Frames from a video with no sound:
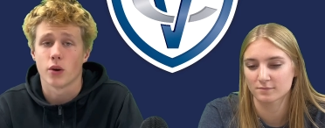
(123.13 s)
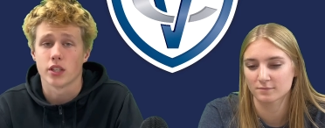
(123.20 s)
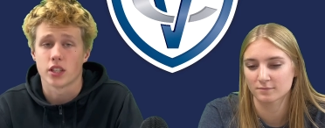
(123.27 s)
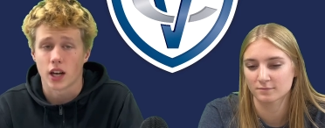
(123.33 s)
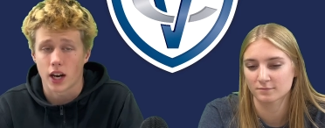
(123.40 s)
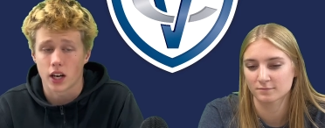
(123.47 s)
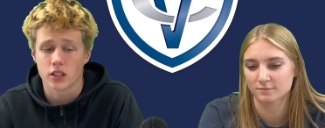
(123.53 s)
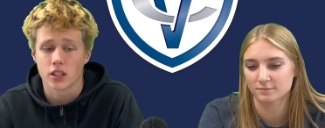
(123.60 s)

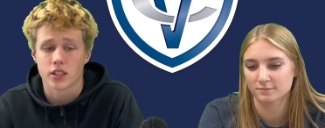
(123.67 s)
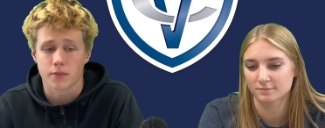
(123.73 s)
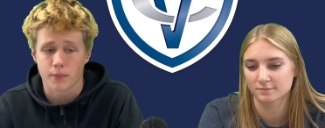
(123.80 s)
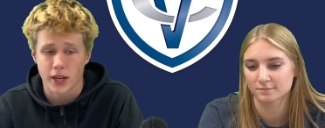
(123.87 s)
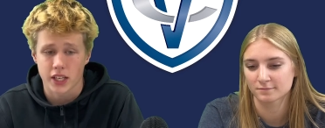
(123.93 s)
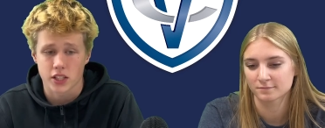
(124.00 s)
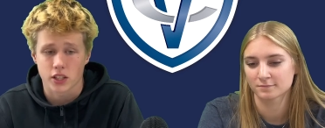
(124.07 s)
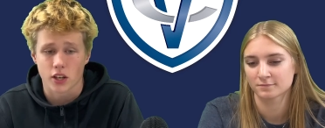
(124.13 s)
Speaker 1: to Ireland and
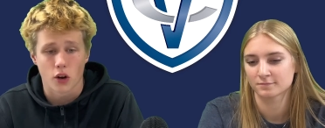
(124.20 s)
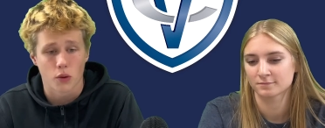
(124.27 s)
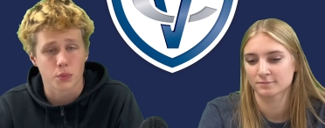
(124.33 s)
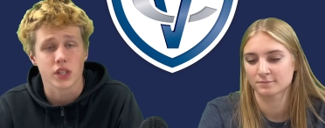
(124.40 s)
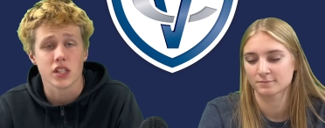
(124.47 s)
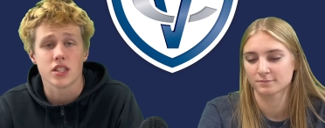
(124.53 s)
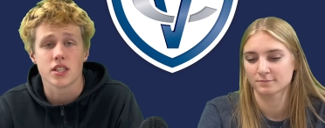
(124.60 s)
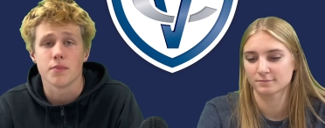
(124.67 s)
Mexico,
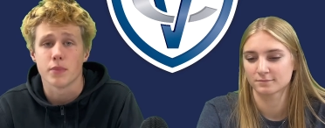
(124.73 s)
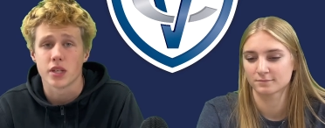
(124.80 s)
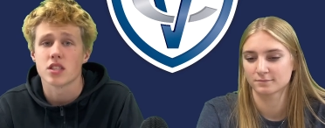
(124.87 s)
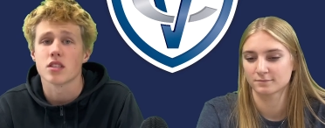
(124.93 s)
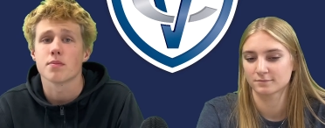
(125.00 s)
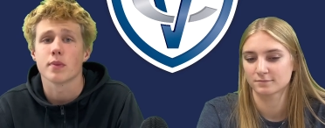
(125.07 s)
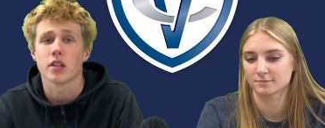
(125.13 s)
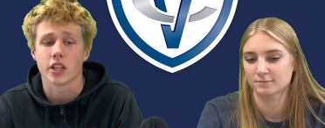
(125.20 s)
please see
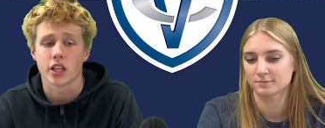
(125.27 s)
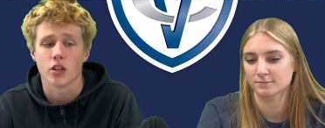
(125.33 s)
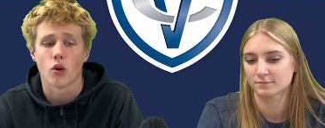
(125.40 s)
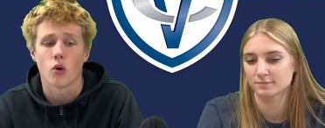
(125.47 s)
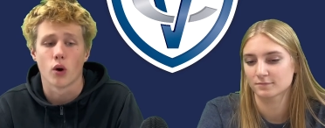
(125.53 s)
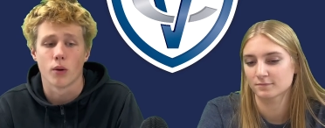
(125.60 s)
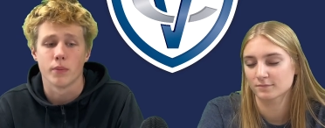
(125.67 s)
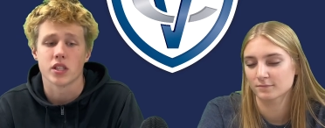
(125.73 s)
Mrs. Moline
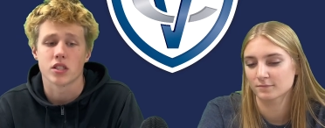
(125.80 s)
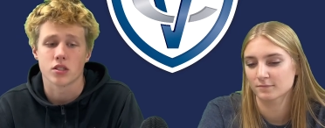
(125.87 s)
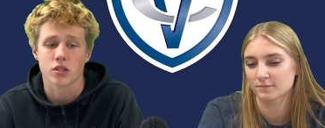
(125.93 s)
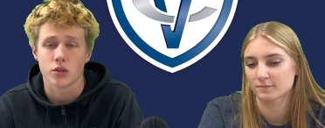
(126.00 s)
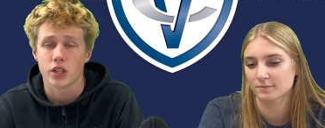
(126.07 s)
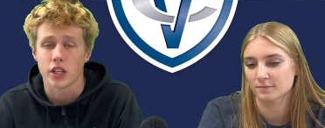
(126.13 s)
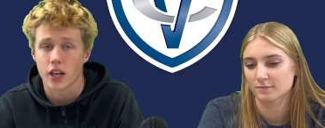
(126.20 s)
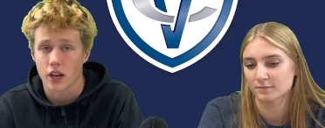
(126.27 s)
or Mrs.
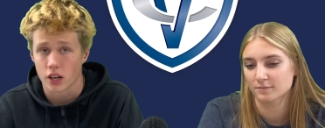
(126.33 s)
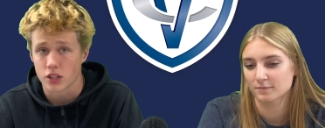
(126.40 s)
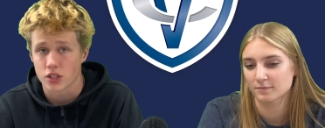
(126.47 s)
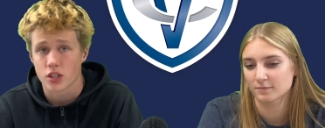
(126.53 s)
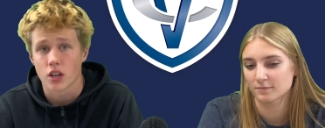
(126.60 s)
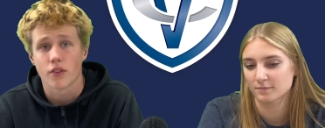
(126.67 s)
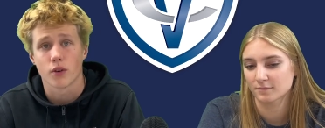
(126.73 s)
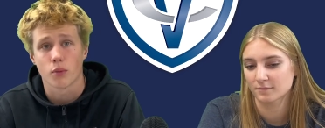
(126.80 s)

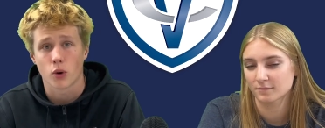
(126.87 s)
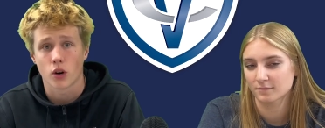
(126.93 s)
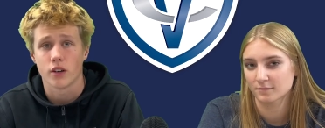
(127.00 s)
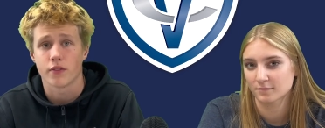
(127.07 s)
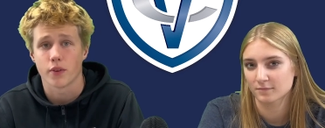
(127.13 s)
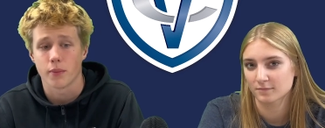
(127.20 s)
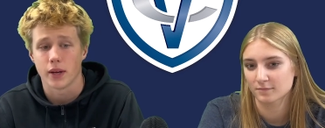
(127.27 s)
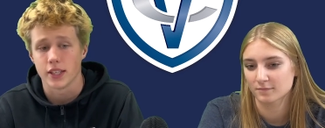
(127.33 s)
Gutierrez for more
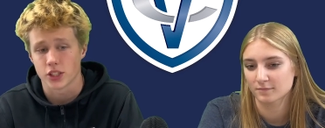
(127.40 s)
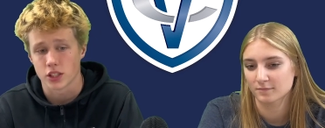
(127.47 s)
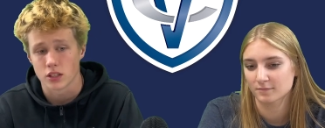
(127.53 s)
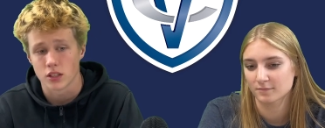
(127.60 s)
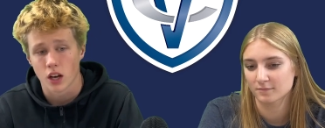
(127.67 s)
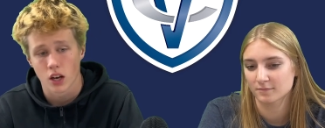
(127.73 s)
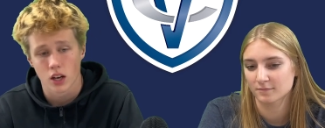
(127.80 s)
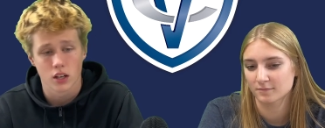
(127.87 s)

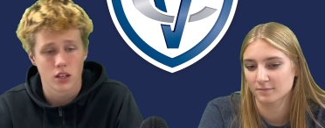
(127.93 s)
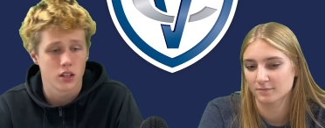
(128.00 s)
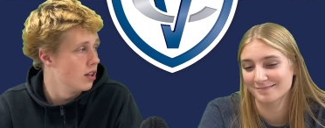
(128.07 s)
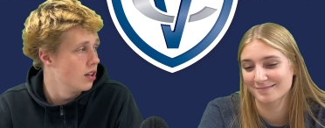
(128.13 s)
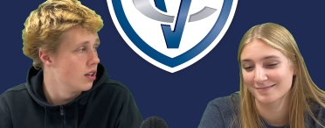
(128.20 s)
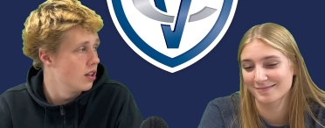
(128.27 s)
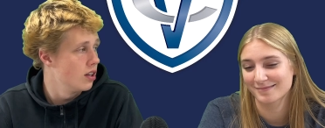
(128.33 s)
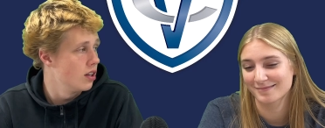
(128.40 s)
information.
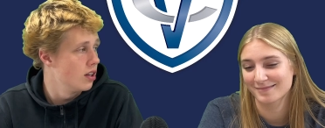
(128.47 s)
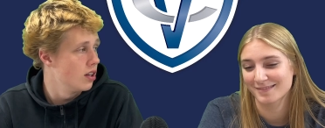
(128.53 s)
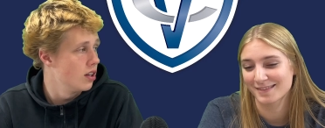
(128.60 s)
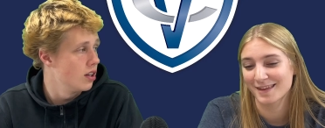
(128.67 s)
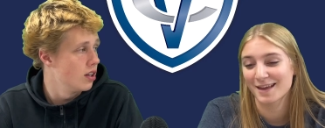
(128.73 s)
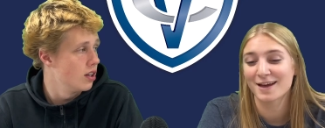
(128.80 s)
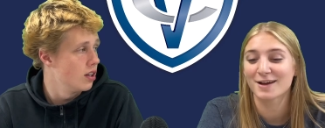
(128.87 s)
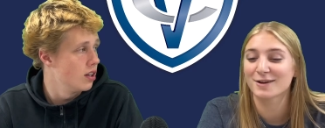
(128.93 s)

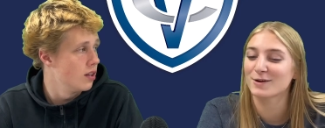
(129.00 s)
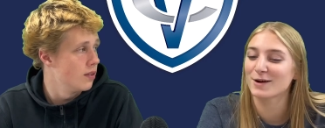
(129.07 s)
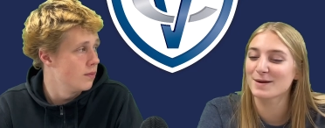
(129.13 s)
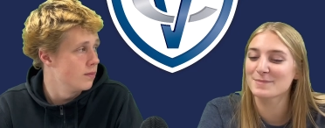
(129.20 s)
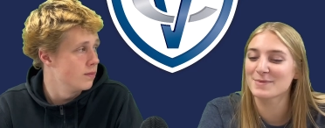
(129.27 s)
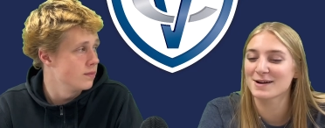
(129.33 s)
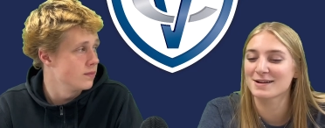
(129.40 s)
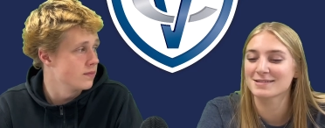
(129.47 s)

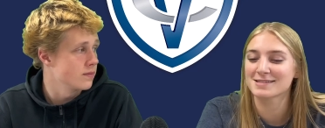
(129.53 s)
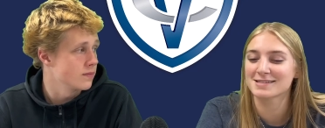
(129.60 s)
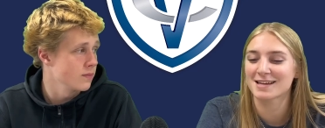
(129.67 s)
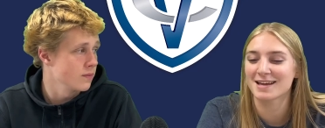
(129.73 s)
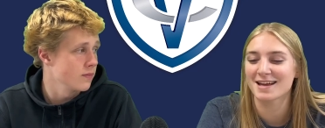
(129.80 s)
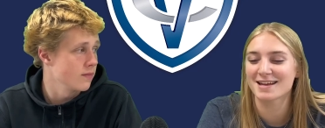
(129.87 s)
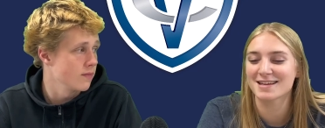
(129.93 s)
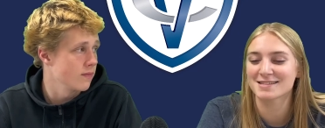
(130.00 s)
Speaker 2: Grandparents'
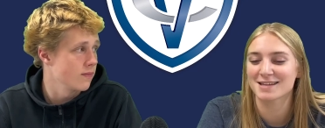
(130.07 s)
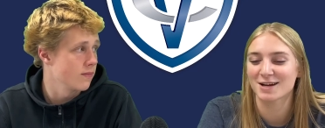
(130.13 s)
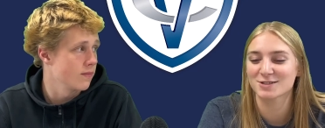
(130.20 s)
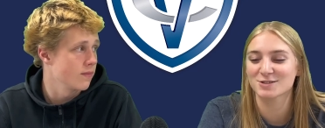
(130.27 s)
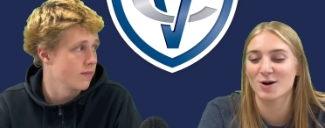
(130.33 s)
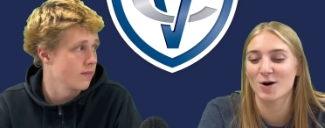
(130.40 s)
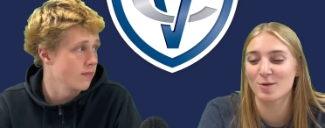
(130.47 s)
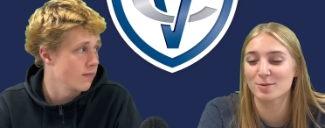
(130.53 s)
Day is
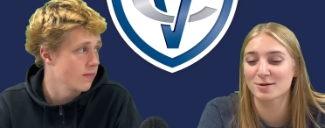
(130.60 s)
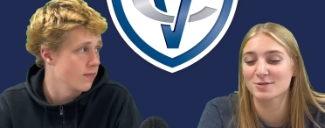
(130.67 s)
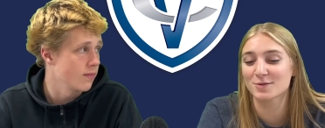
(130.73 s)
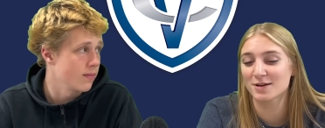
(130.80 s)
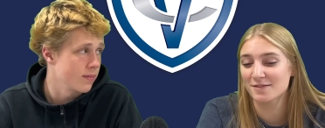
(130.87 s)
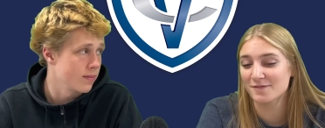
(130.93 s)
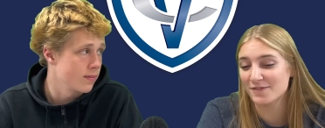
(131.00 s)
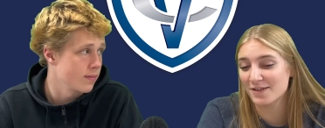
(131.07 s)
October
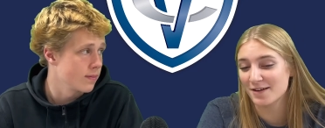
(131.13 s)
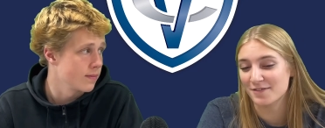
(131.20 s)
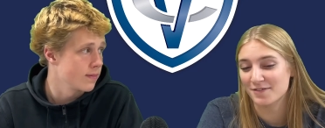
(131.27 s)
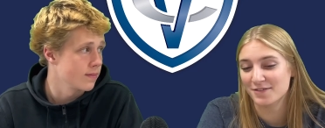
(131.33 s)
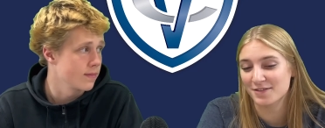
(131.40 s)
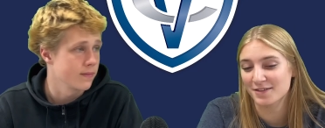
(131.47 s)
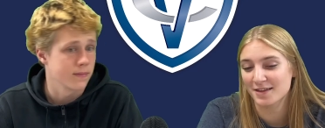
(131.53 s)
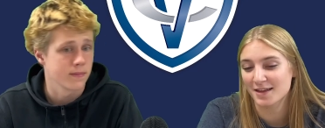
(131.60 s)

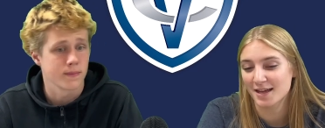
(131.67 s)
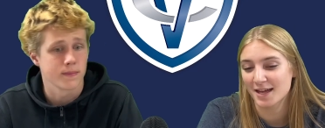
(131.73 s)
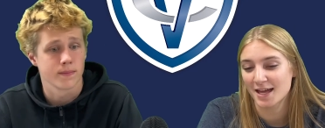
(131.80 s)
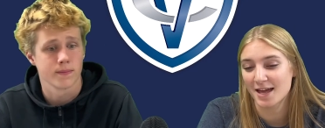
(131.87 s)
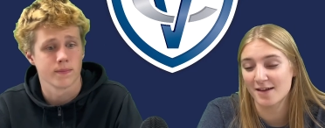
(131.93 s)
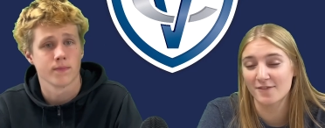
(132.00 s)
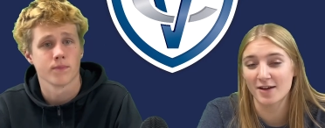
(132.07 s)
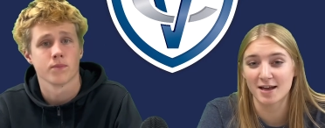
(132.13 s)
25th.
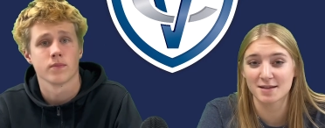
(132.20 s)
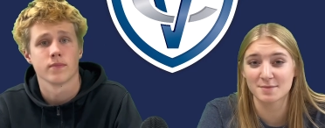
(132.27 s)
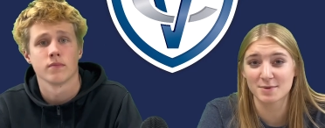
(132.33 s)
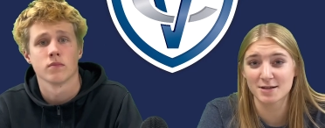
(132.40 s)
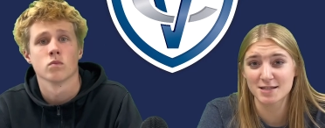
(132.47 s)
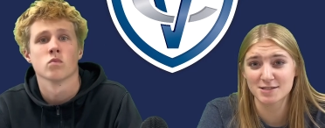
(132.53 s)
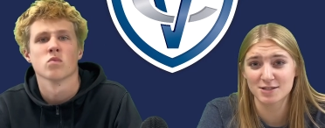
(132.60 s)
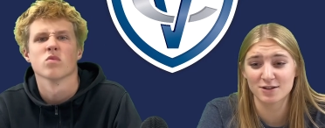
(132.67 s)
If
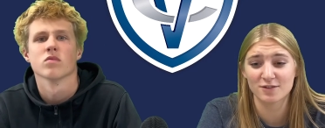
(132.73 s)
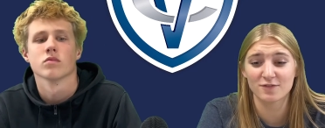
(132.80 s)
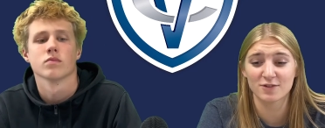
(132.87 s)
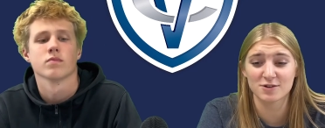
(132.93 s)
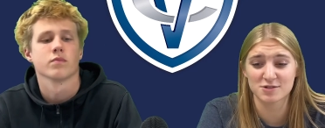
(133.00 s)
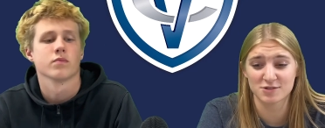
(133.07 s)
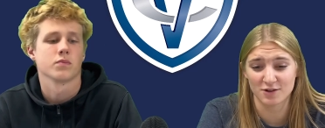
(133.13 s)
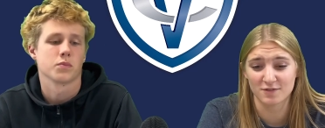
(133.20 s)
anybody is looking
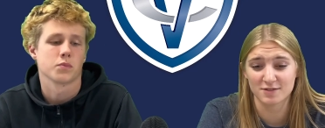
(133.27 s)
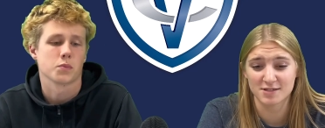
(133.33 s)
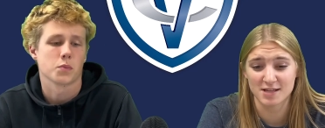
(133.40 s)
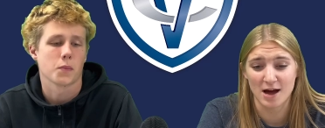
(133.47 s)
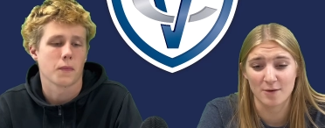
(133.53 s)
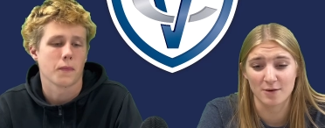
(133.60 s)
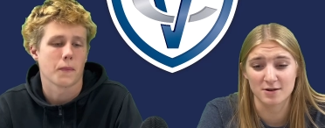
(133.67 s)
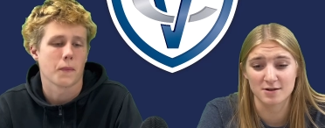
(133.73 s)
for service
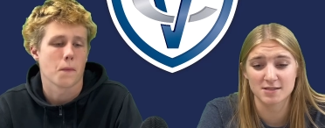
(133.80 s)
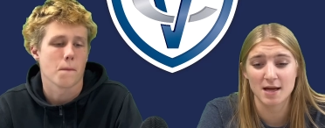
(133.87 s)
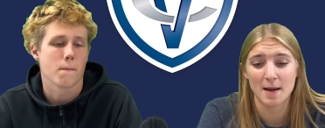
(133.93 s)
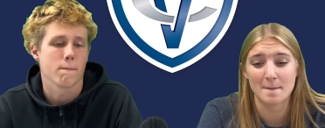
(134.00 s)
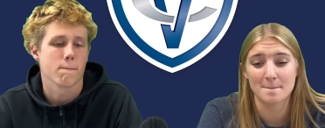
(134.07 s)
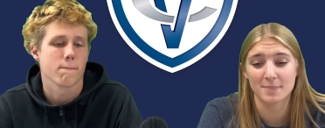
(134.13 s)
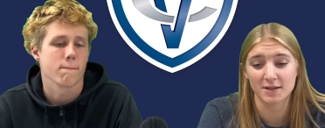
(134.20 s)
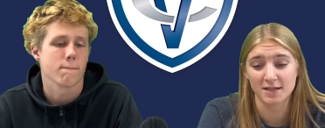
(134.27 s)
hours,
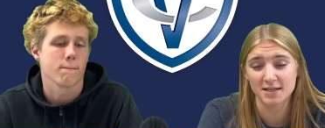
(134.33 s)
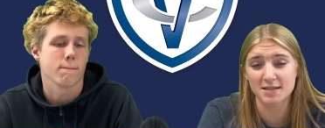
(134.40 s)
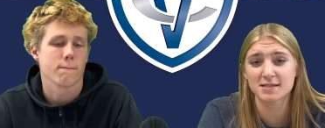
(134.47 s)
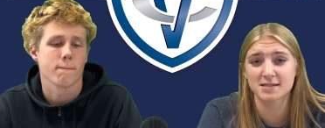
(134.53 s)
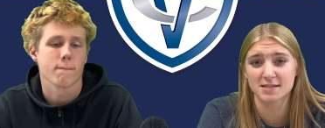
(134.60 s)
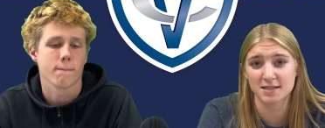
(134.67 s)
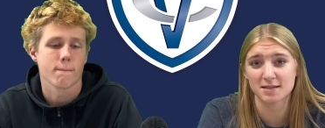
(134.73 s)
please see